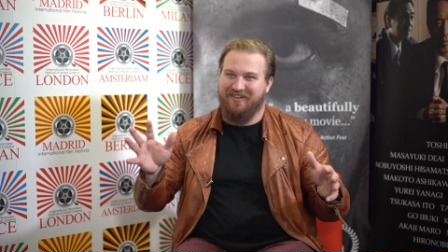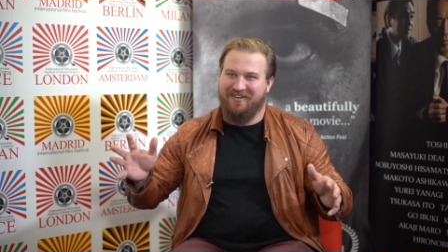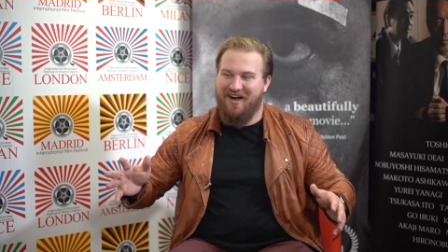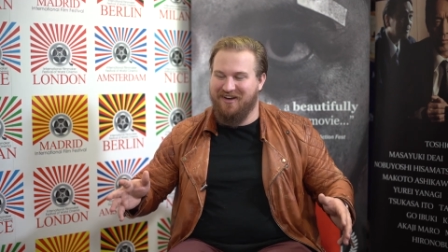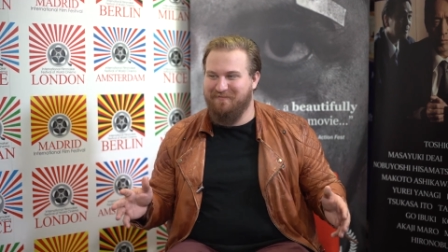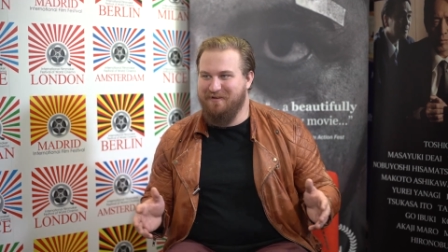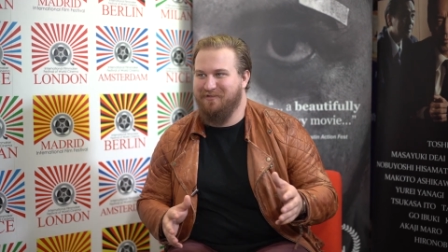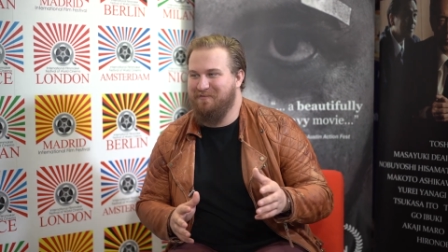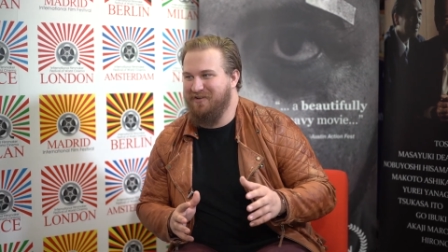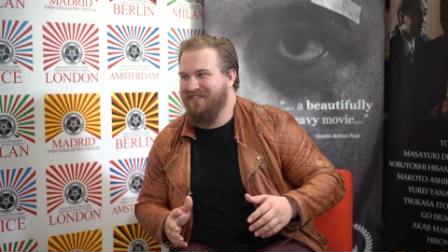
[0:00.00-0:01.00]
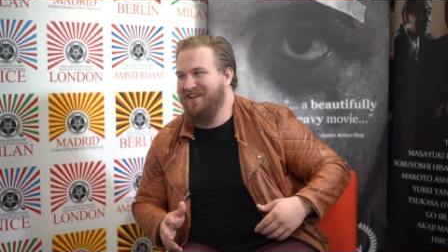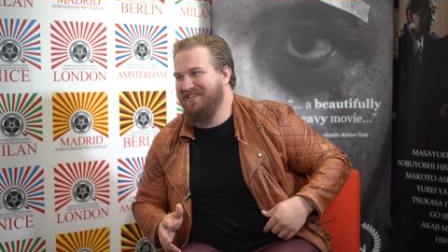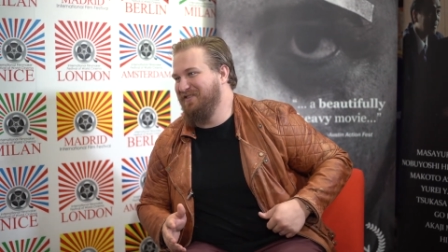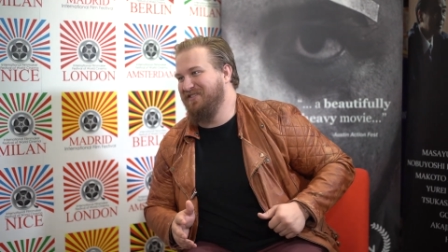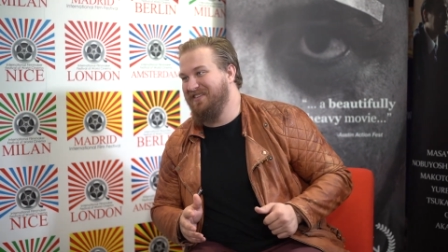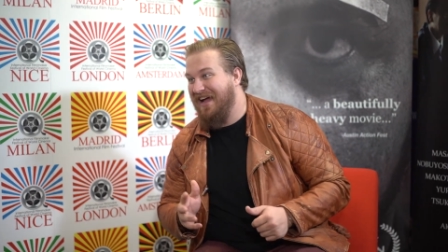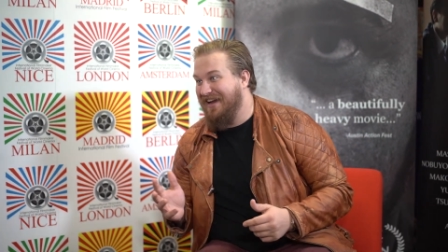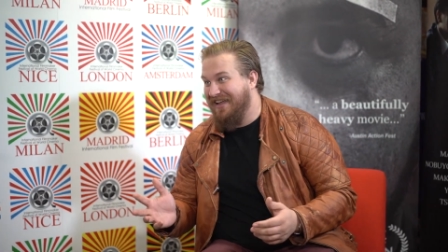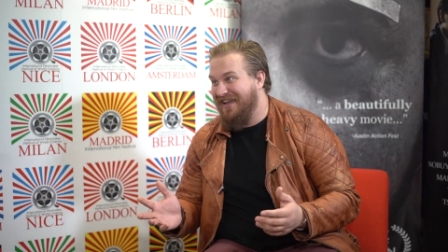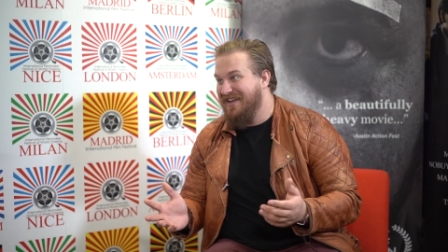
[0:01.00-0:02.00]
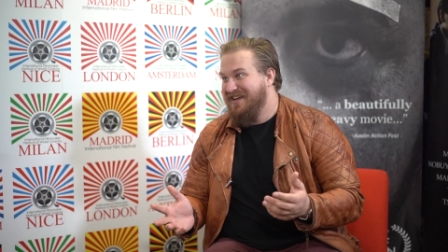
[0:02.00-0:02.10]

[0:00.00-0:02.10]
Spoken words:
and talking to people, I'm realizing it was tiny.